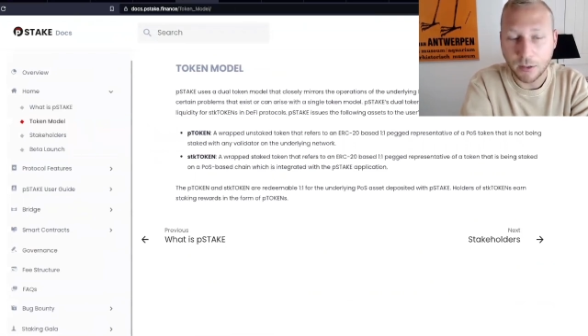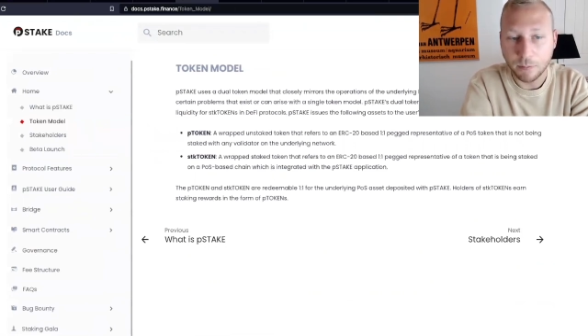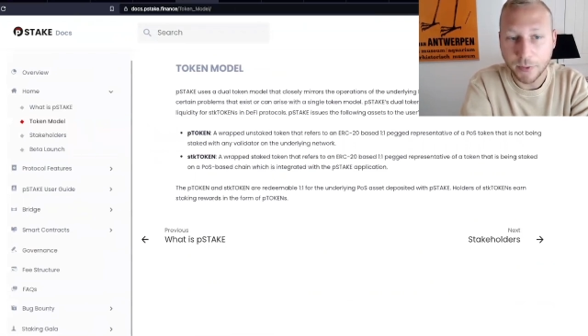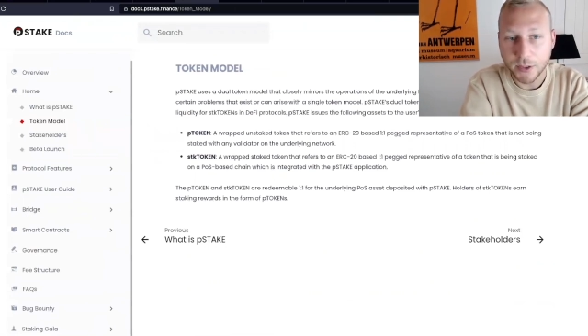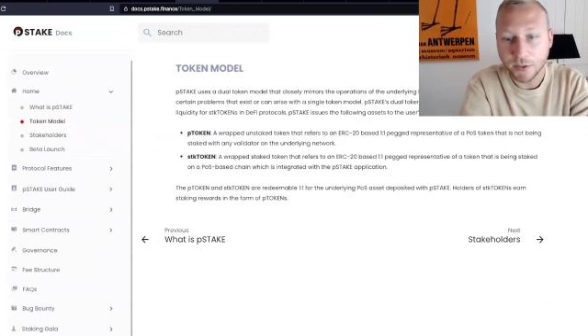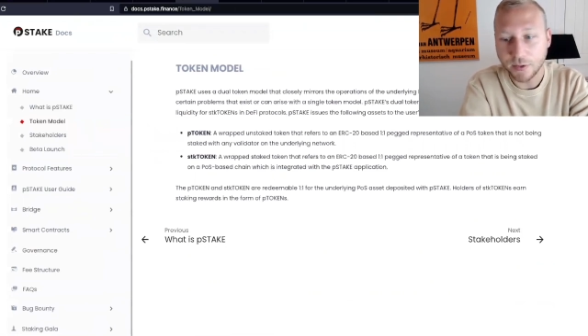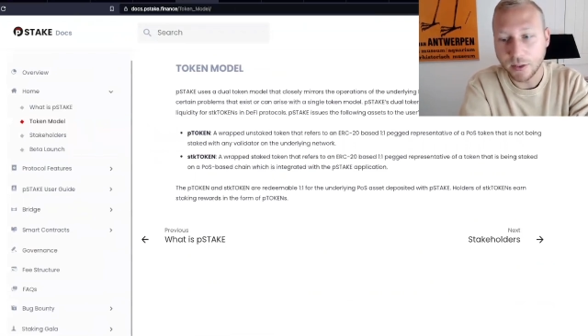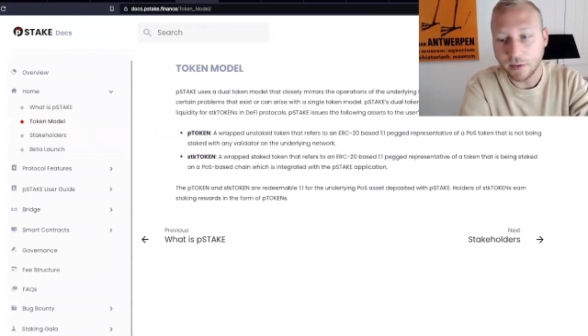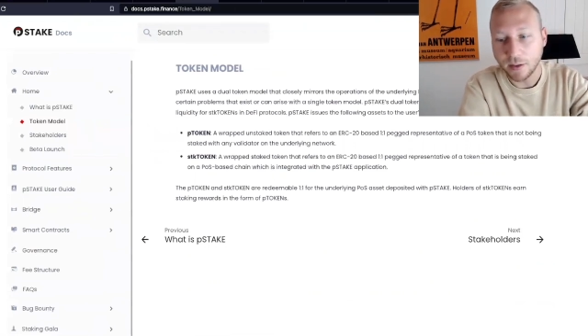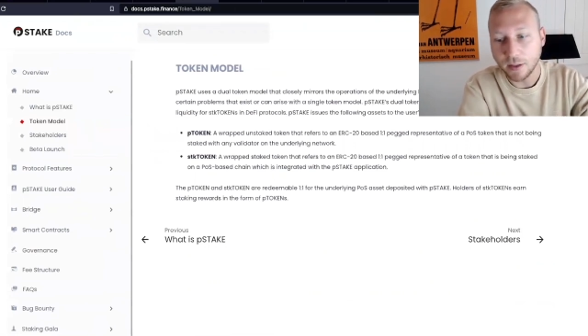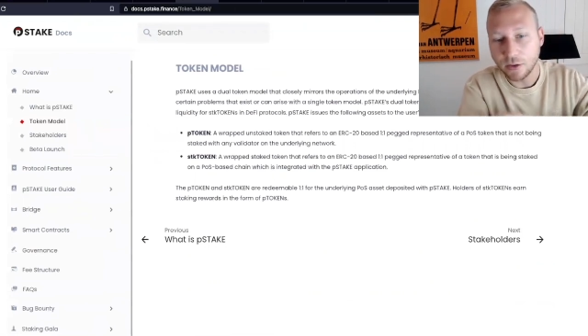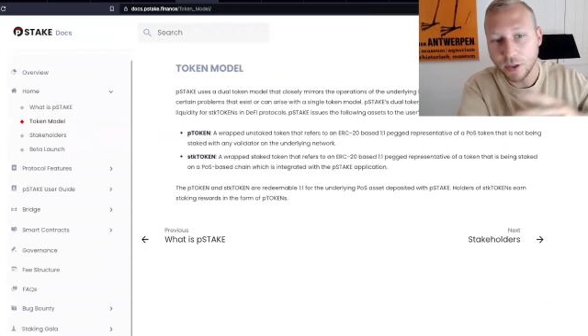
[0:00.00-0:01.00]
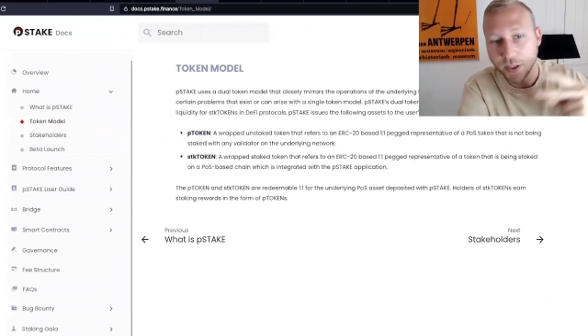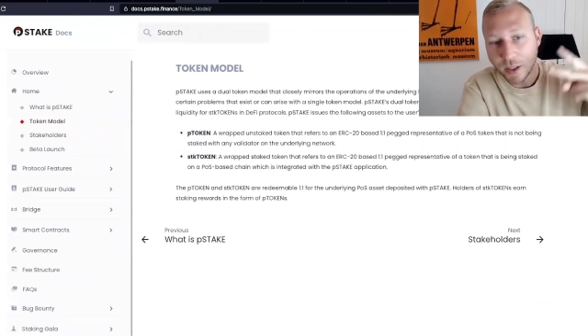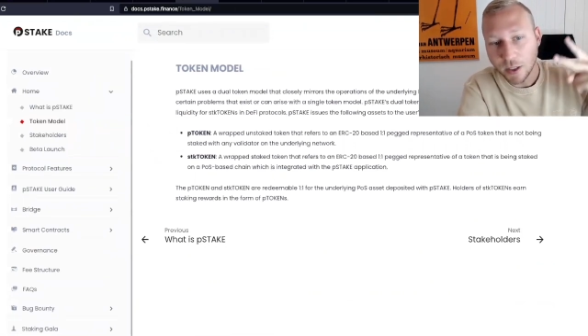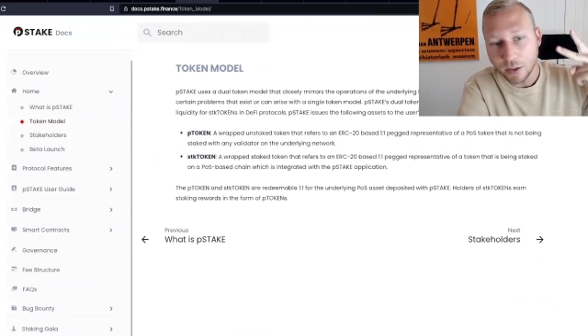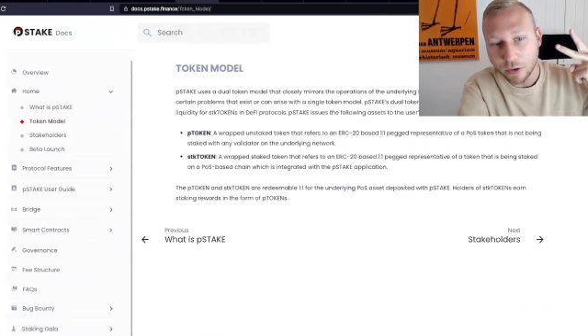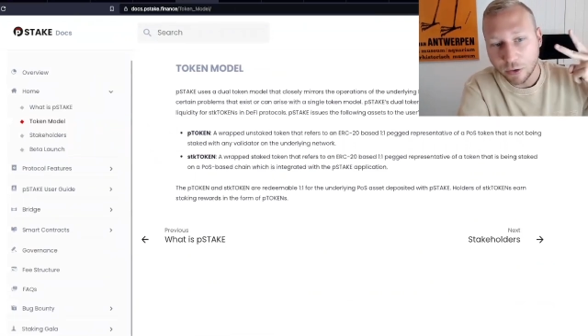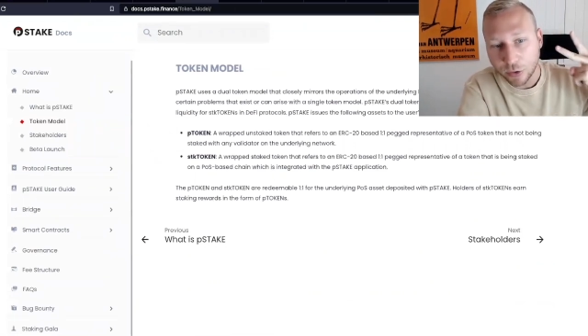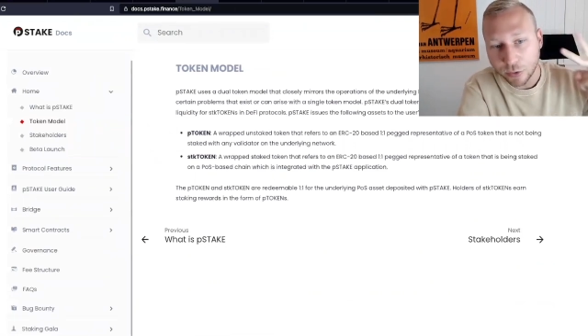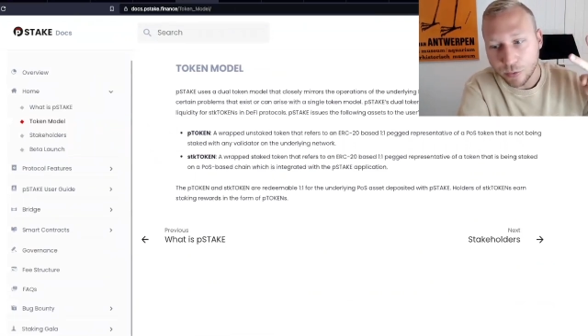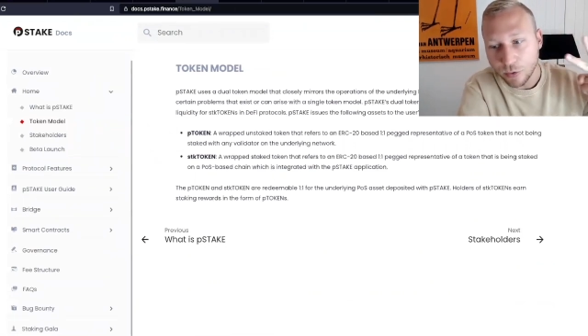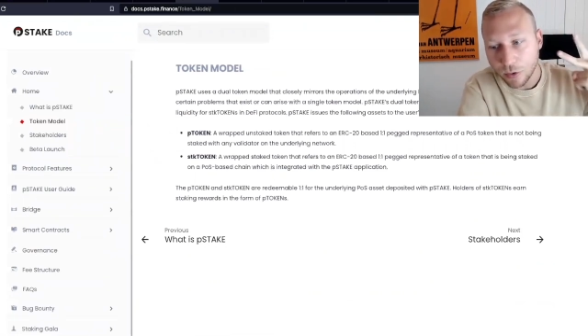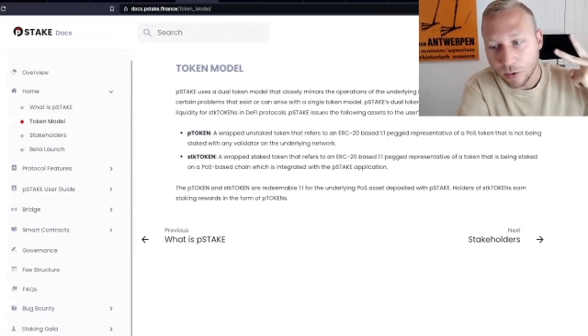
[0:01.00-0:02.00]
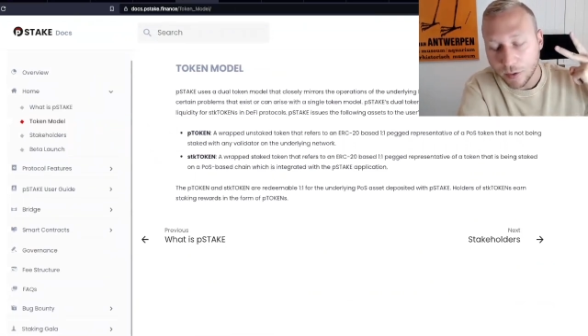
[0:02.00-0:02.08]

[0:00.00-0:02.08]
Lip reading: Because there's actually two